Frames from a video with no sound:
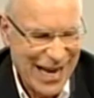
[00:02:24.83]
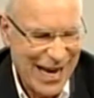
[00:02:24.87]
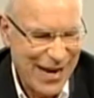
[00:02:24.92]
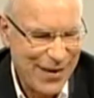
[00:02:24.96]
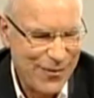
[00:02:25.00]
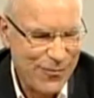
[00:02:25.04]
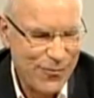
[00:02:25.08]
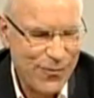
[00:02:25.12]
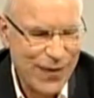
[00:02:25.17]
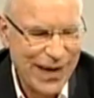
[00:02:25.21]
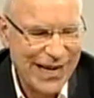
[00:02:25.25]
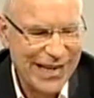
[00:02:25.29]

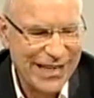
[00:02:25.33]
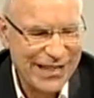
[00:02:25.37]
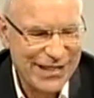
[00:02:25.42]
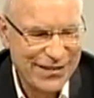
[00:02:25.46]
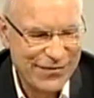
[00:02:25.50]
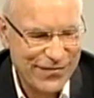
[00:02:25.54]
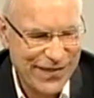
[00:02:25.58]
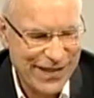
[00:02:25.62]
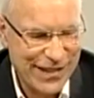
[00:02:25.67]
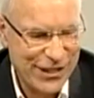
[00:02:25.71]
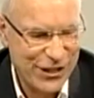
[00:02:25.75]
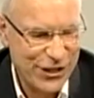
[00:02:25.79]
And when it's
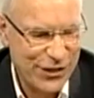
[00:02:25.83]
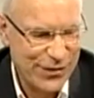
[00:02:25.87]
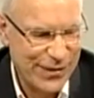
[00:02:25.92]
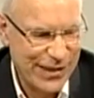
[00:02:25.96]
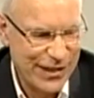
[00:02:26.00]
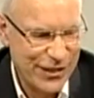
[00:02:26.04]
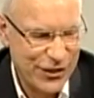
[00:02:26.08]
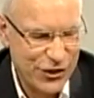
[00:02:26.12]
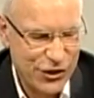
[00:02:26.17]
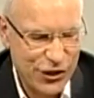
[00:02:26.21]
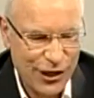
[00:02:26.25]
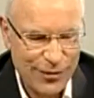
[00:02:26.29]
finished doing
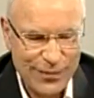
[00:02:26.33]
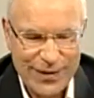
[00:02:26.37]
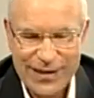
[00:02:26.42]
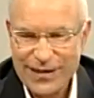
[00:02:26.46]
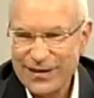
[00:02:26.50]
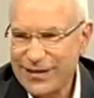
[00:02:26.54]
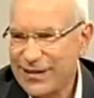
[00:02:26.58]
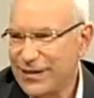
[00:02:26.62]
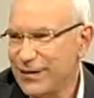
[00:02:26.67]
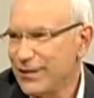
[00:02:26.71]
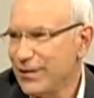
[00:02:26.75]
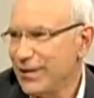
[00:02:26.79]
its job, he's
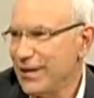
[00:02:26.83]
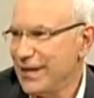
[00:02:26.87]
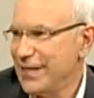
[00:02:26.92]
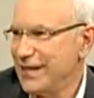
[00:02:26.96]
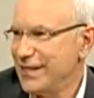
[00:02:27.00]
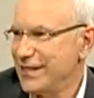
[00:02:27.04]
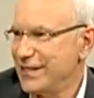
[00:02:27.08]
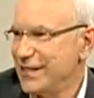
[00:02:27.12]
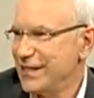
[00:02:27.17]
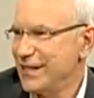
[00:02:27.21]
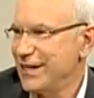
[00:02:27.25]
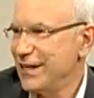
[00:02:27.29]
still got
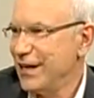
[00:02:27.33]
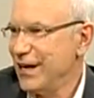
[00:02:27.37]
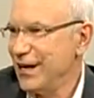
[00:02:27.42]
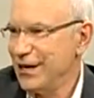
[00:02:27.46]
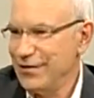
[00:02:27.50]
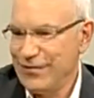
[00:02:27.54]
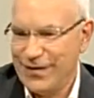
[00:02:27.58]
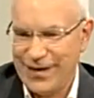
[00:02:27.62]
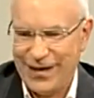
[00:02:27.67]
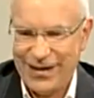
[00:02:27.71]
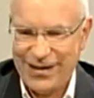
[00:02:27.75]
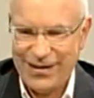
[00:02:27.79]
insulin
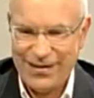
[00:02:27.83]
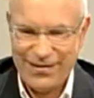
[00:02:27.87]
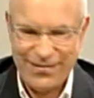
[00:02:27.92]
over.